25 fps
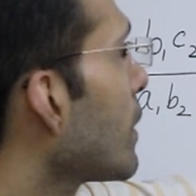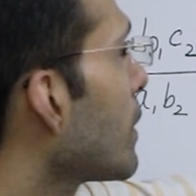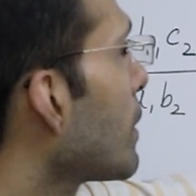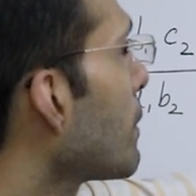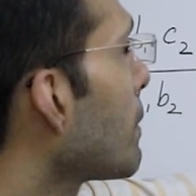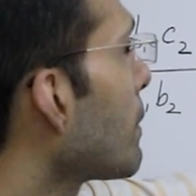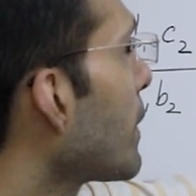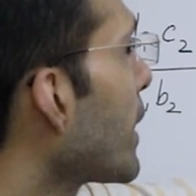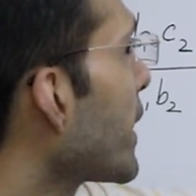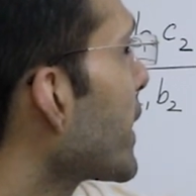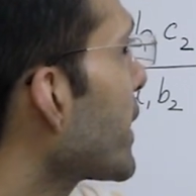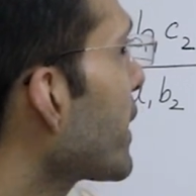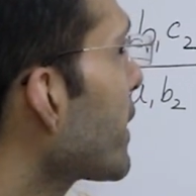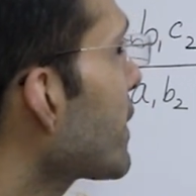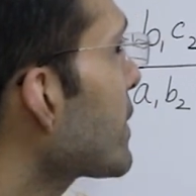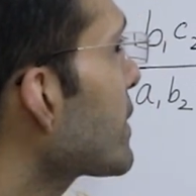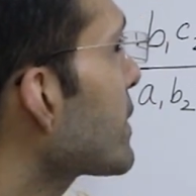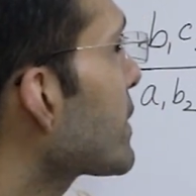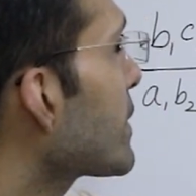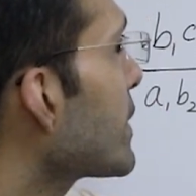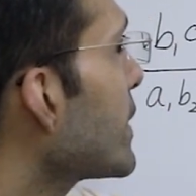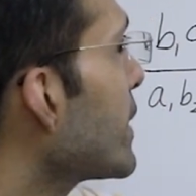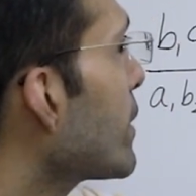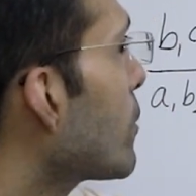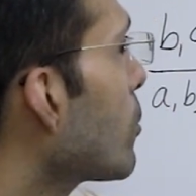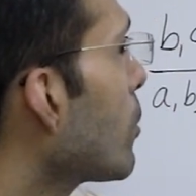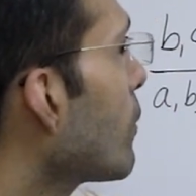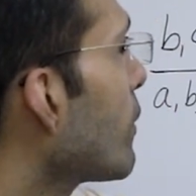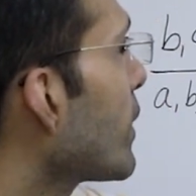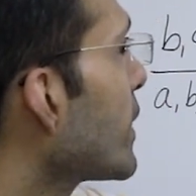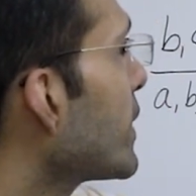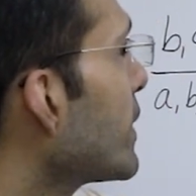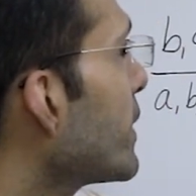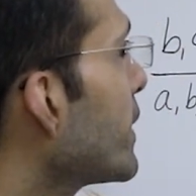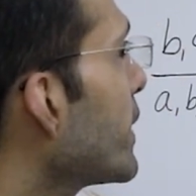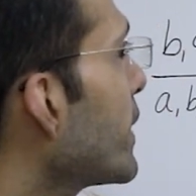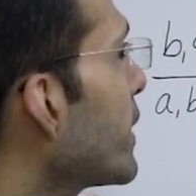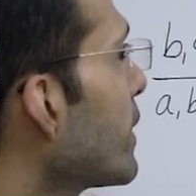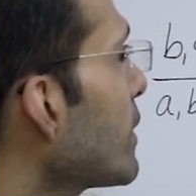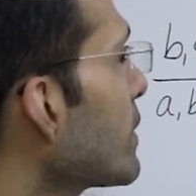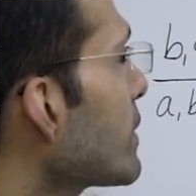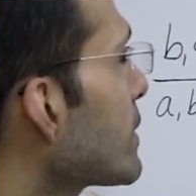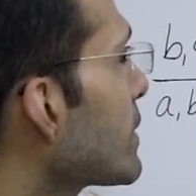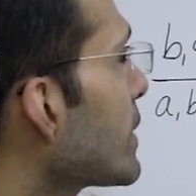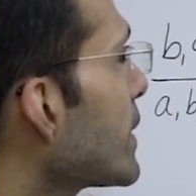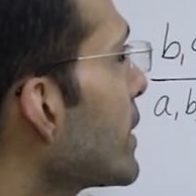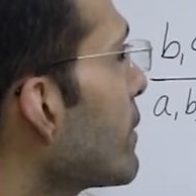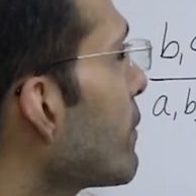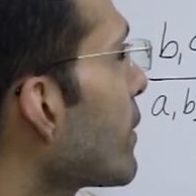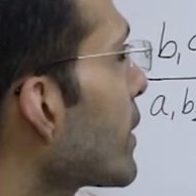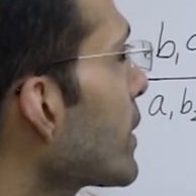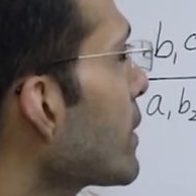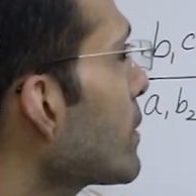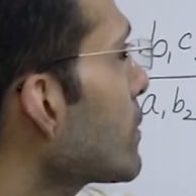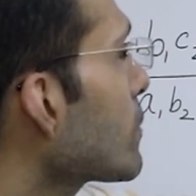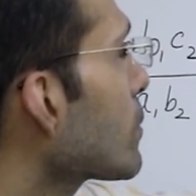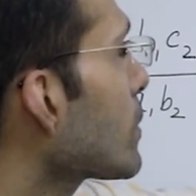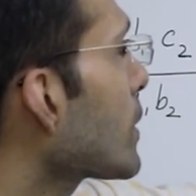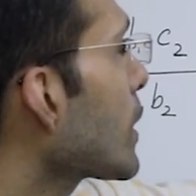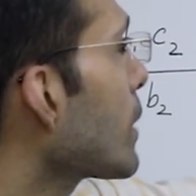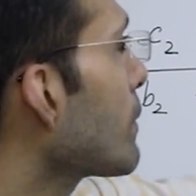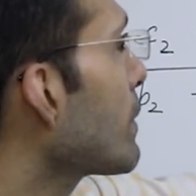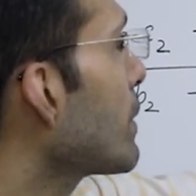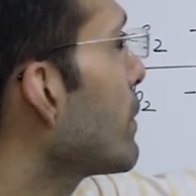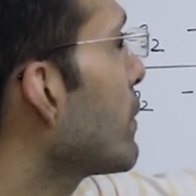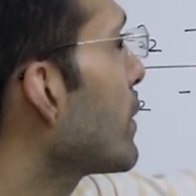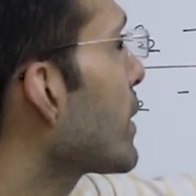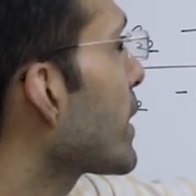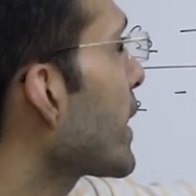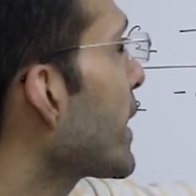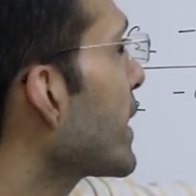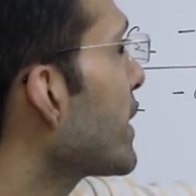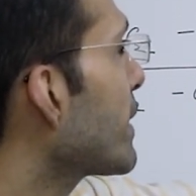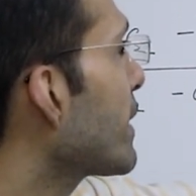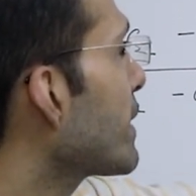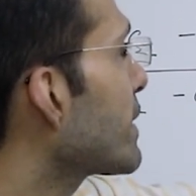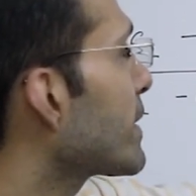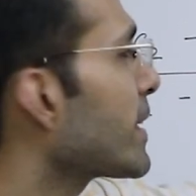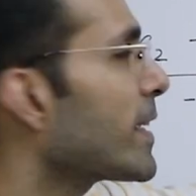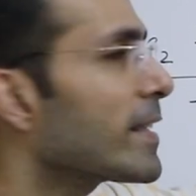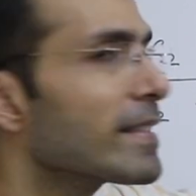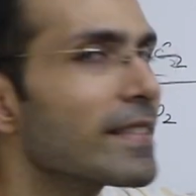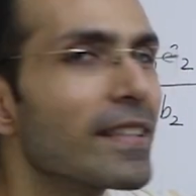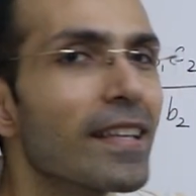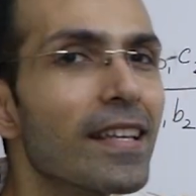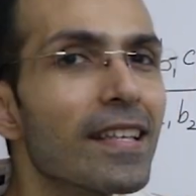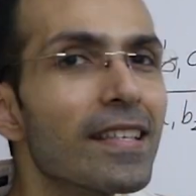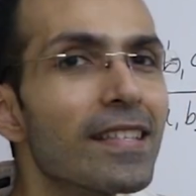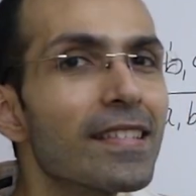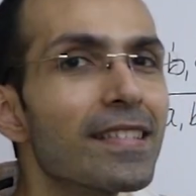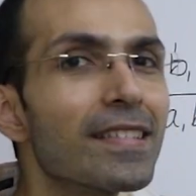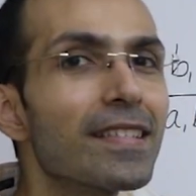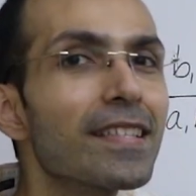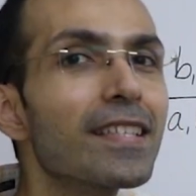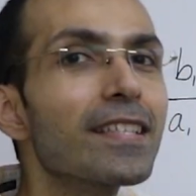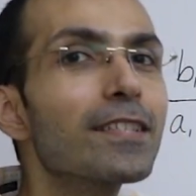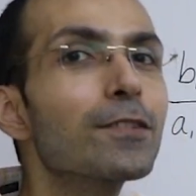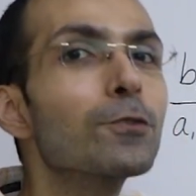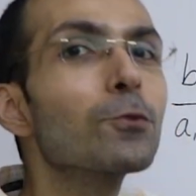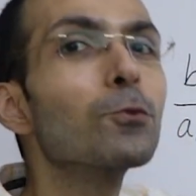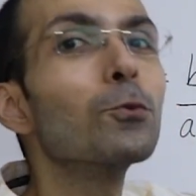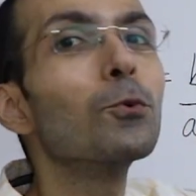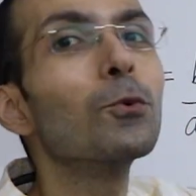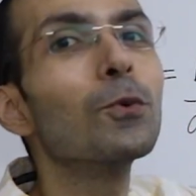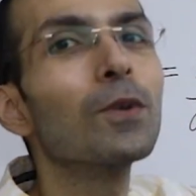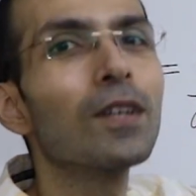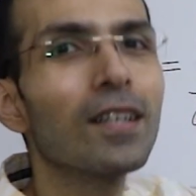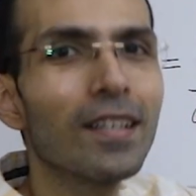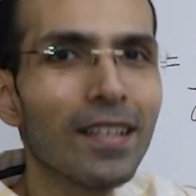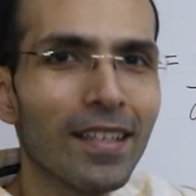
minus C ko 1 diya, C1, so now we will write this as C2.